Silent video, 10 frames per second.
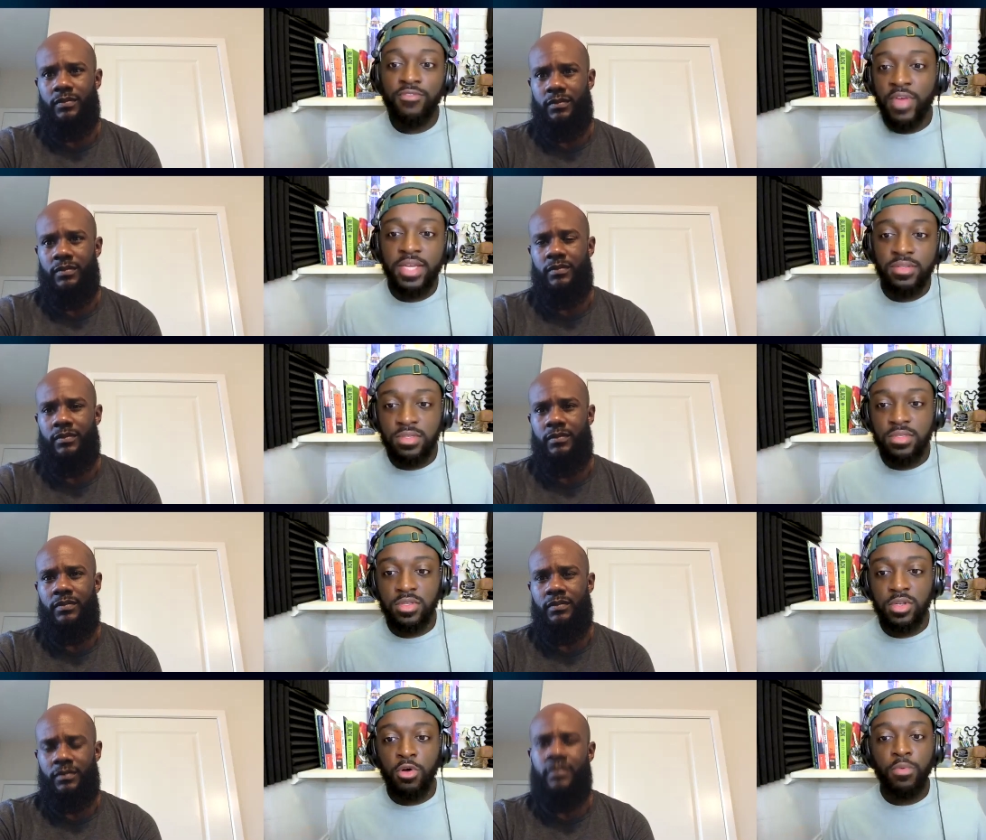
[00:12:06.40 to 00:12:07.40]

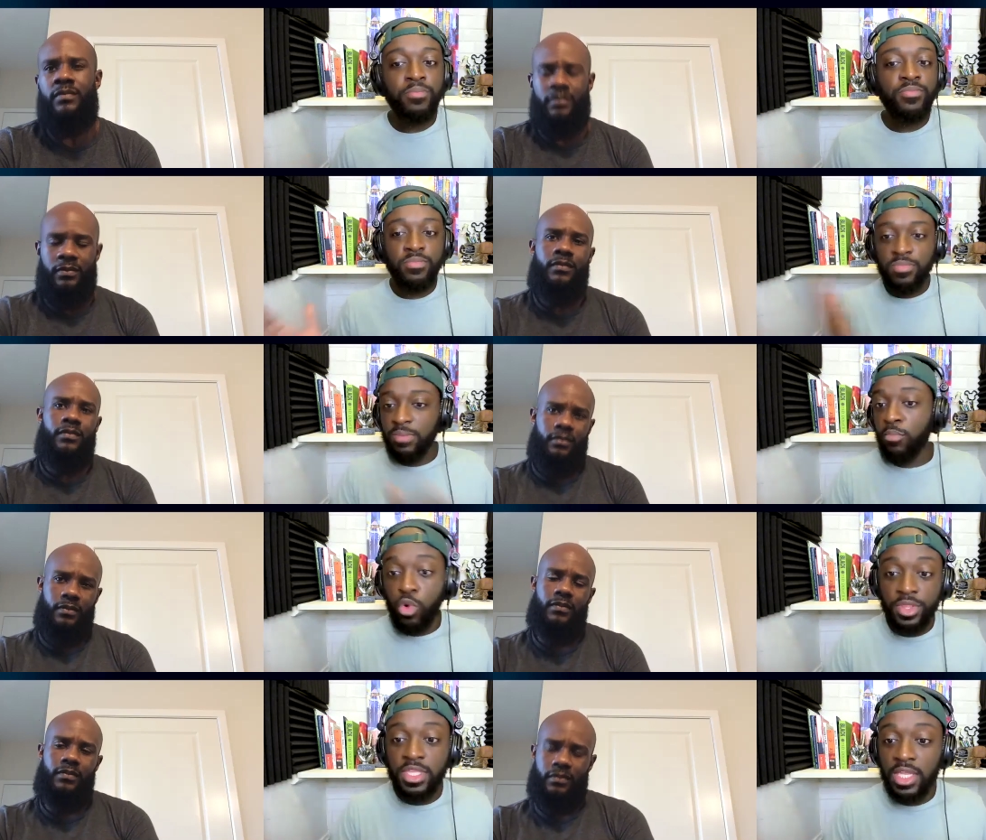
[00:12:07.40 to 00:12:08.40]
Speaker 1: advances you know th-
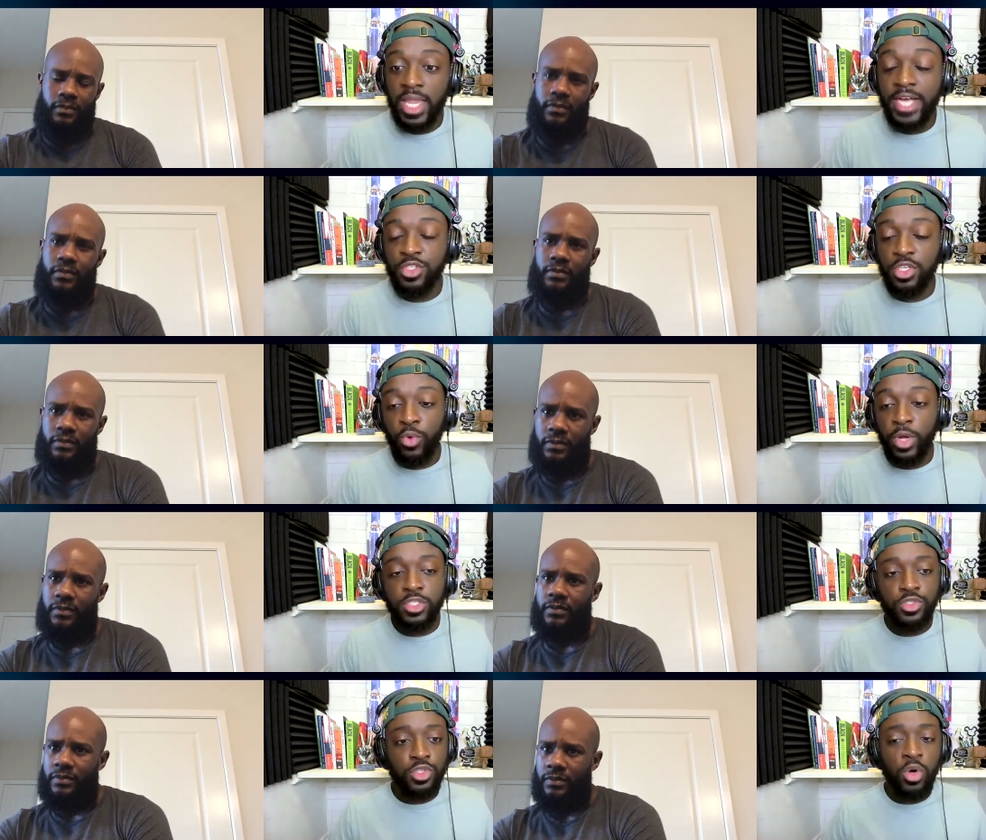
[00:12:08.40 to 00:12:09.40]
more than the last
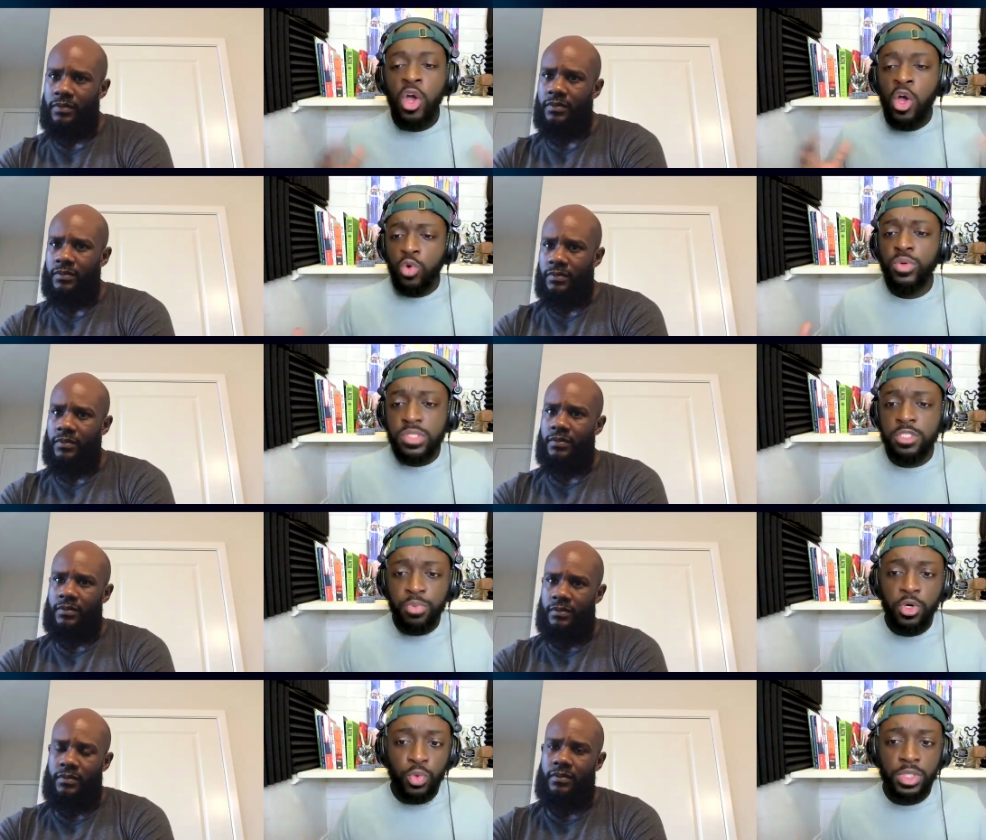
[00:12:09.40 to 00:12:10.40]
generation so who is this
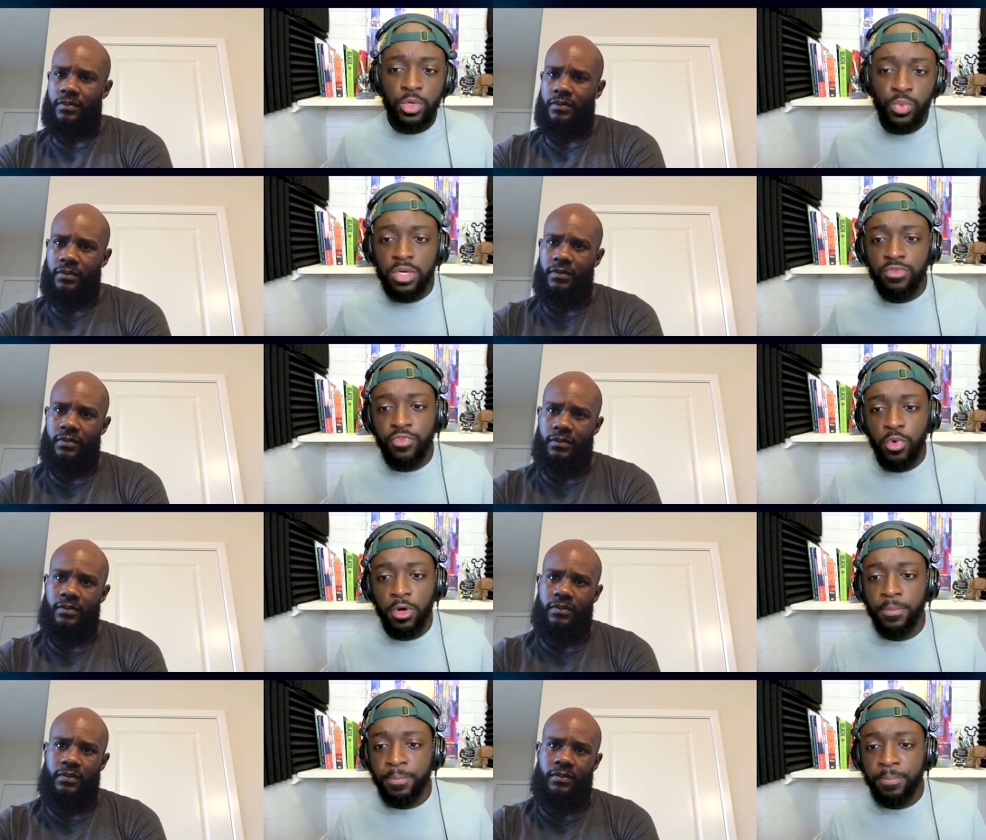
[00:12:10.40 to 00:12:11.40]
book really written
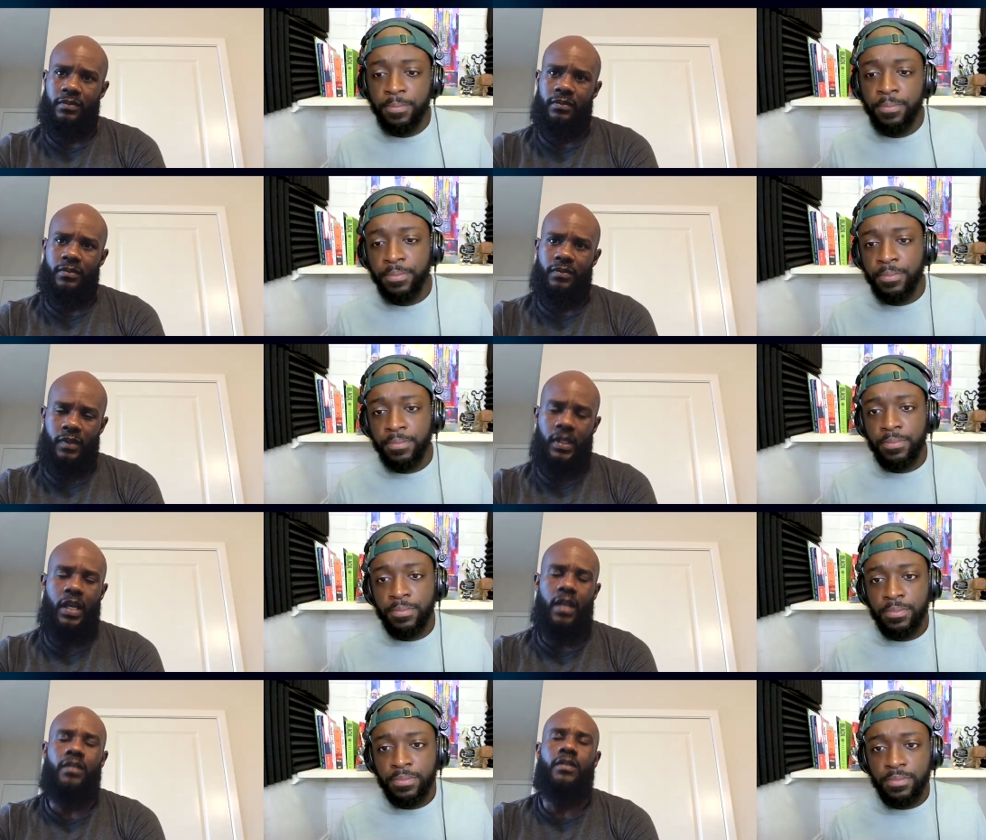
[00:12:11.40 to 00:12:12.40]
for
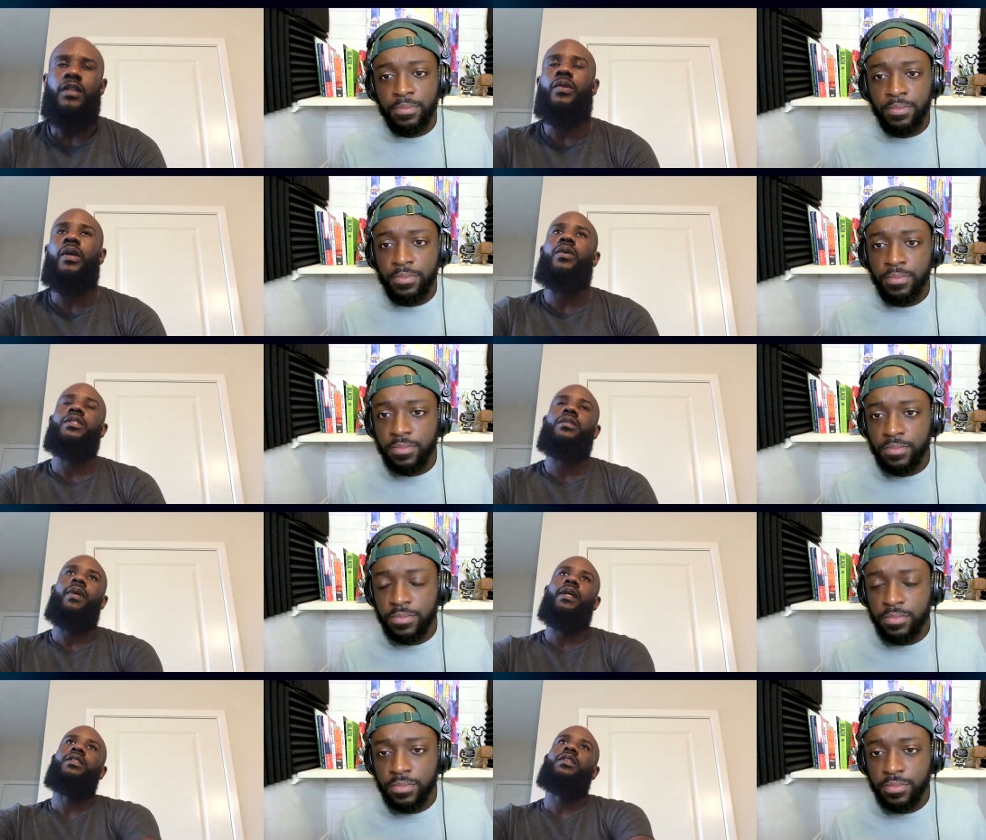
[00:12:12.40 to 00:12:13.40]
Speaker 2: yeah it's a great question
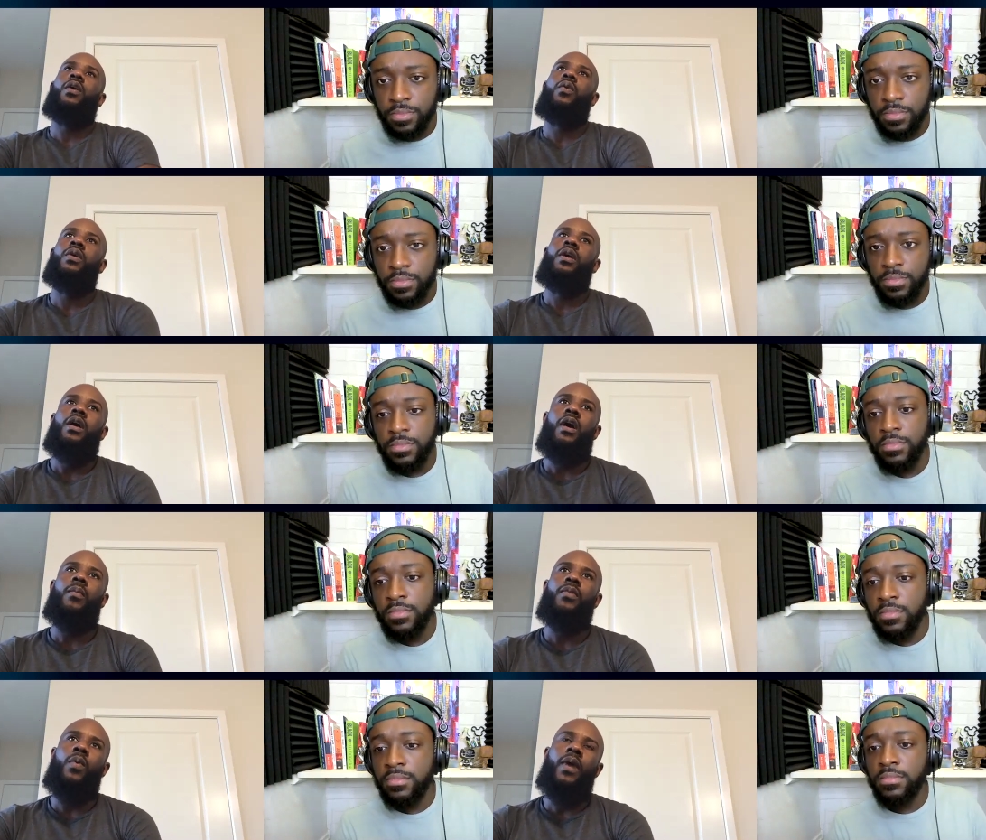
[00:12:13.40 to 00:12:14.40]
man so
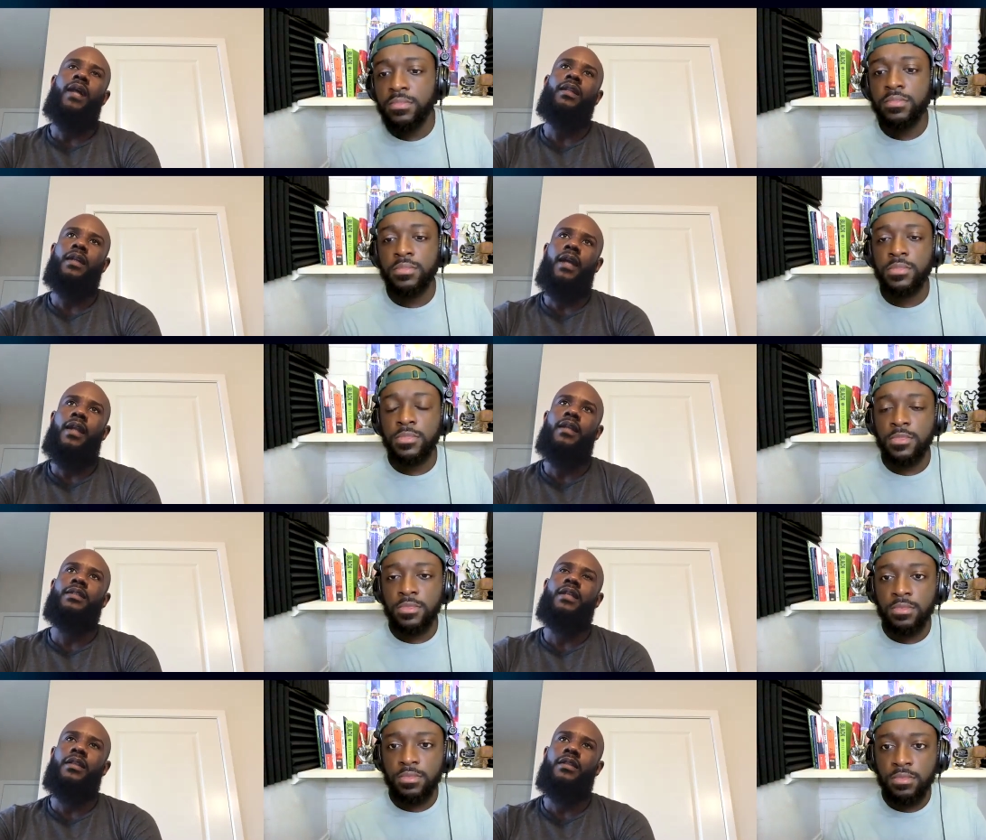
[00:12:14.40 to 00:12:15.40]
um, the way I look at it
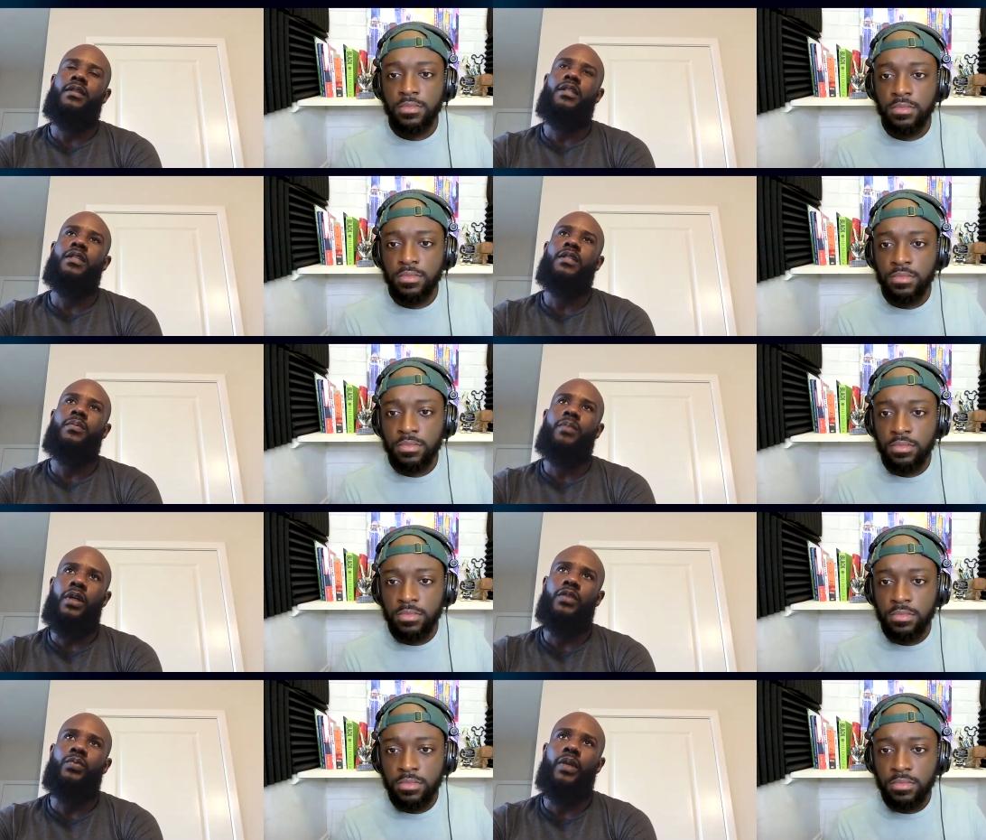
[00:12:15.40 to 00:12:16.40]
is that this
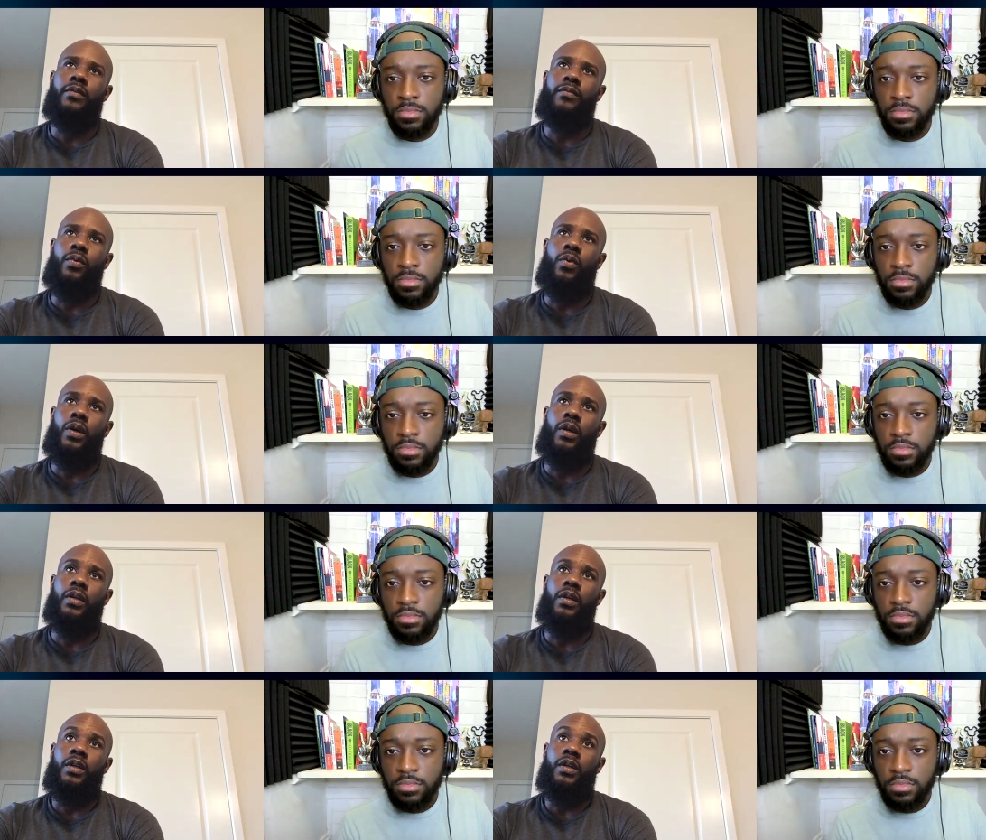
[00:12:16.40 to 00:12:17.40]
book is written
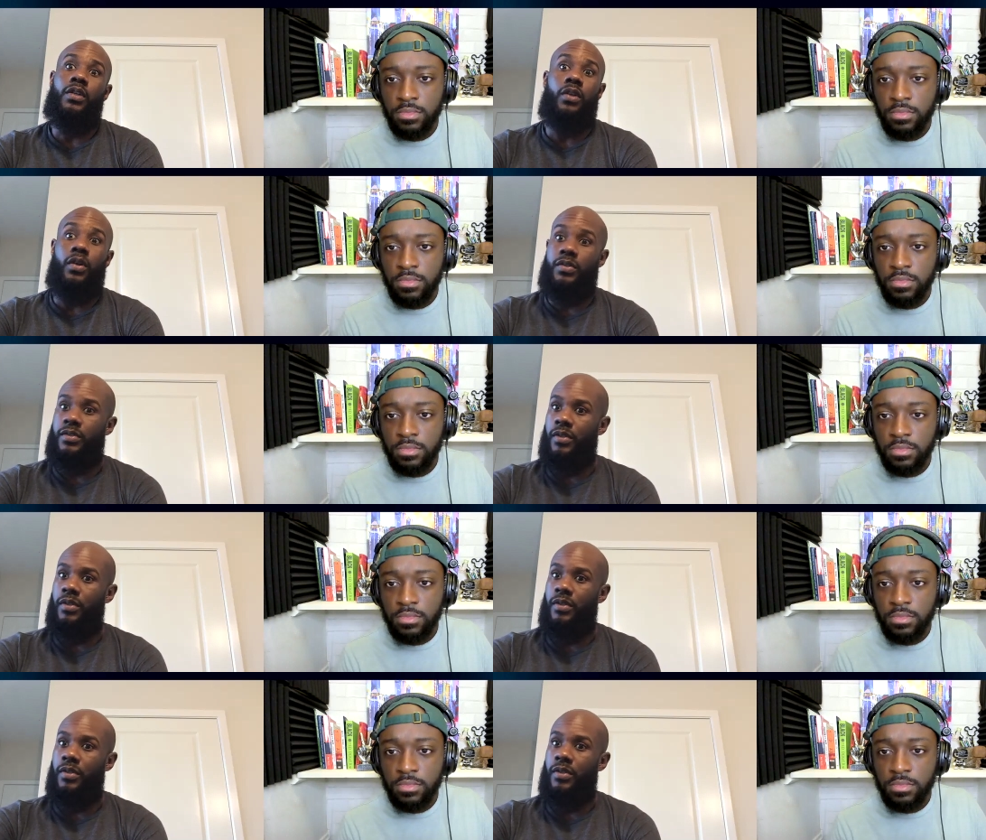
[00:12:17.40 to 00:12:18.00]
for adults,